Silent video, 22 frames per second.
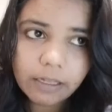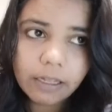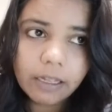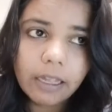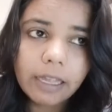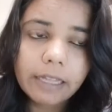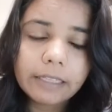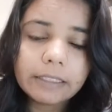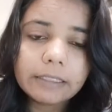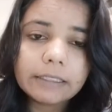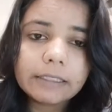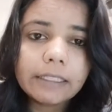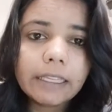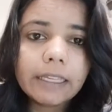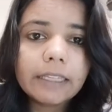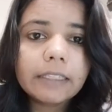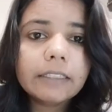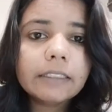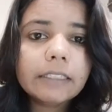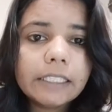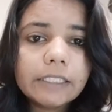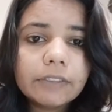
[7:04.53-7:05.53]
and
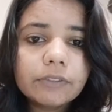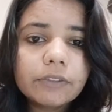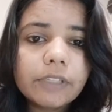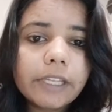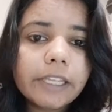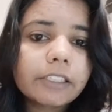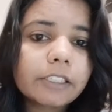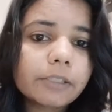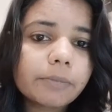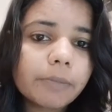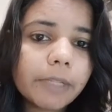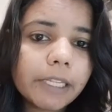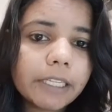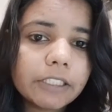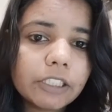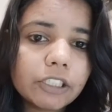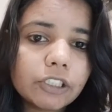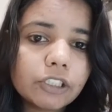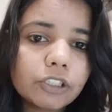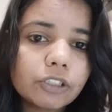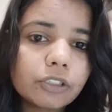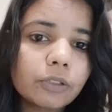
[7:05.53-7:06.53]
then give the
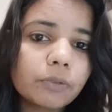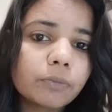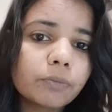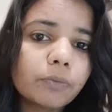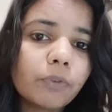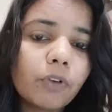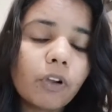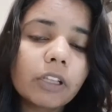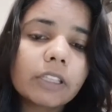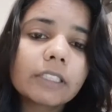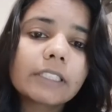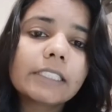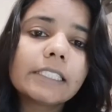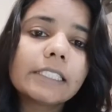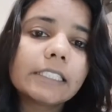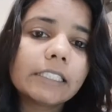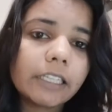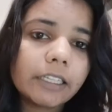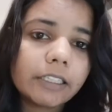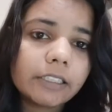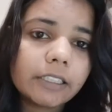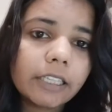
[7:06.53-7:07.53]
explanation for
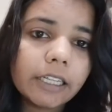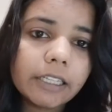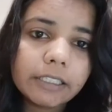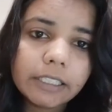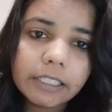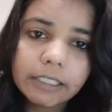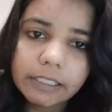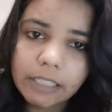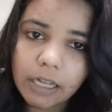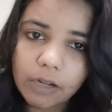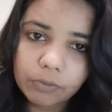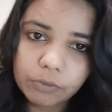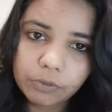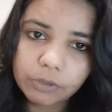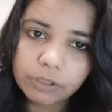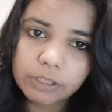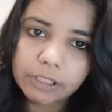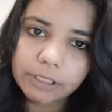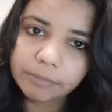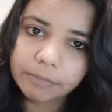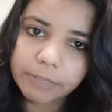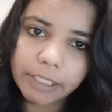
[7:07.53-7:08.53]
rejecting the
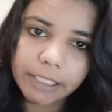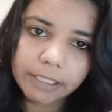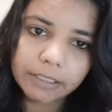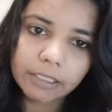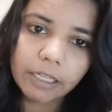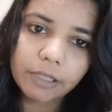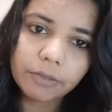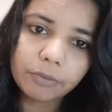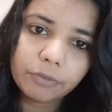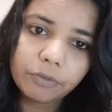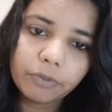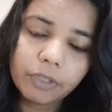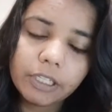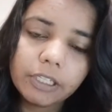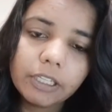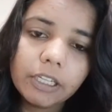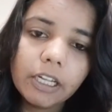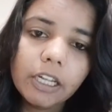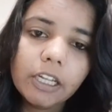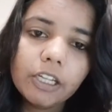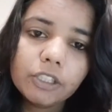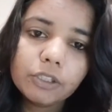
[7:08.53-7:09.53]
downstream data. If
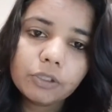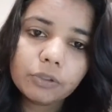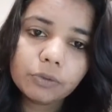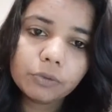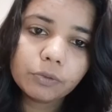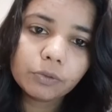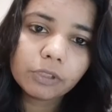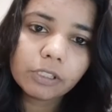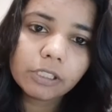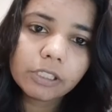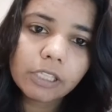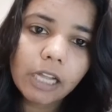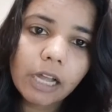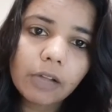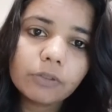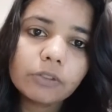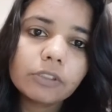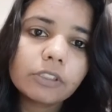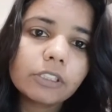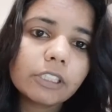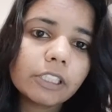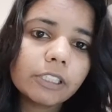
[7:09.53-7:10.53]
we choose the
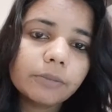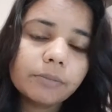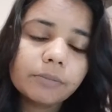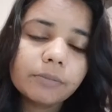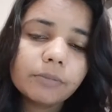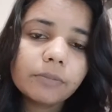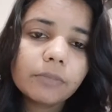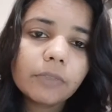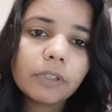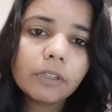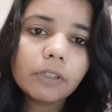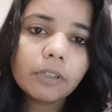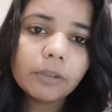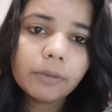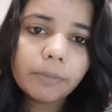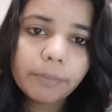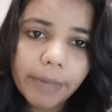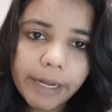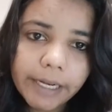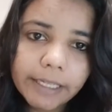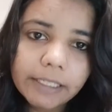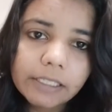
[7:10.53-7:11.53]
downstream
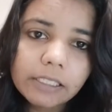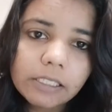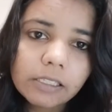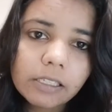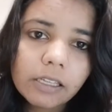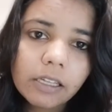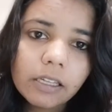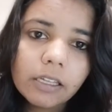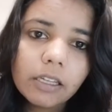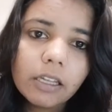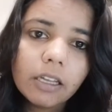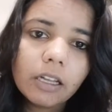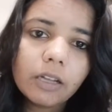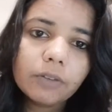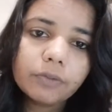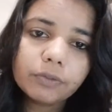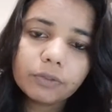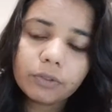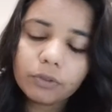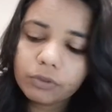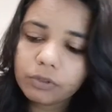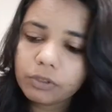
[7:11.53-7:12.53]
beds,
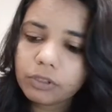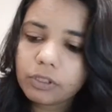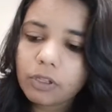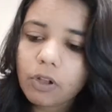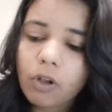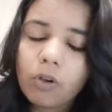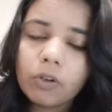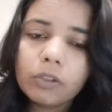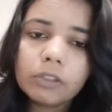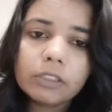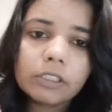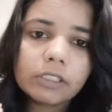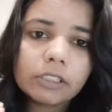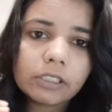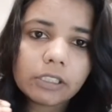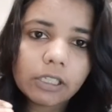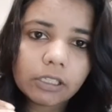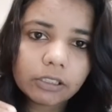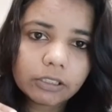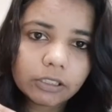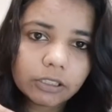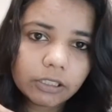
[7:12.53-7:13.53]
of course all the
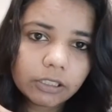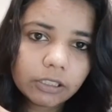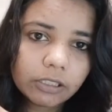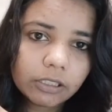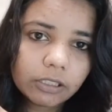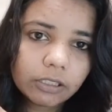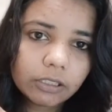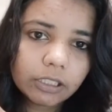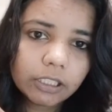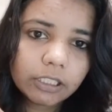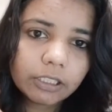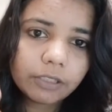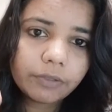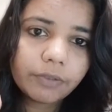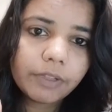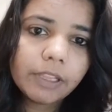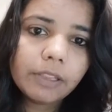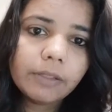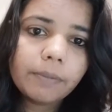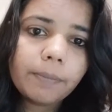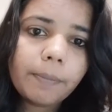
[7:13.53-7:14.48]
structure it will